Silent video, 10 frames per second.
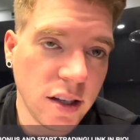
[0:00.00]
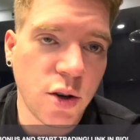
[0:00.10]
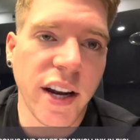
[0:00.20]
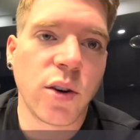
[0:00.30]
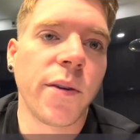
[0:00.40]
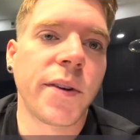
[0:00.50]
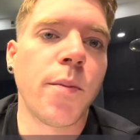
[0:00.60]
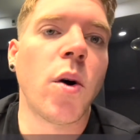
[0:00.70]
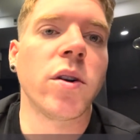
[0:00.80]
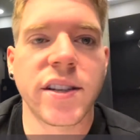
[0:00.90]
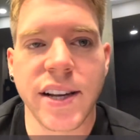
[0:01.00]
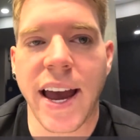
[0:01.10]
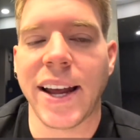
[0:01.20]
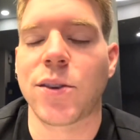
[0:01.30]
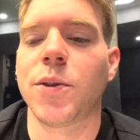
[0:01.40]
trade with the bonus
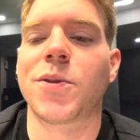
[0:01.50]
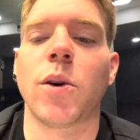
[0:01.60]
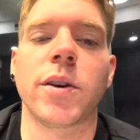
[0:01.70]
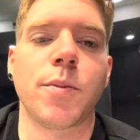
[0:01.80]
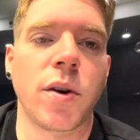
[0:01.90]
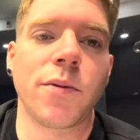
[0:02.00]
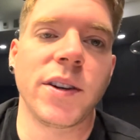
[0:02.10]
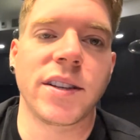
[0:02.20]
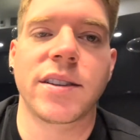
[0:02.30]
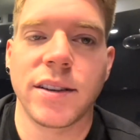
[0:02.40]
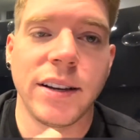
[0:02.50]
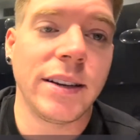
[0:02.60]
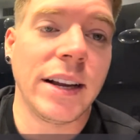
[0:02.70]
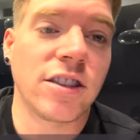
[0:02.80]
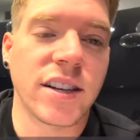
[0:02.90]
and withdraw the profits.
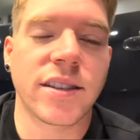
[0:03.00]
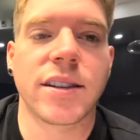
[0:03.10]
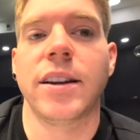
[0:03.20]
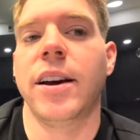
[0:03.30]
Just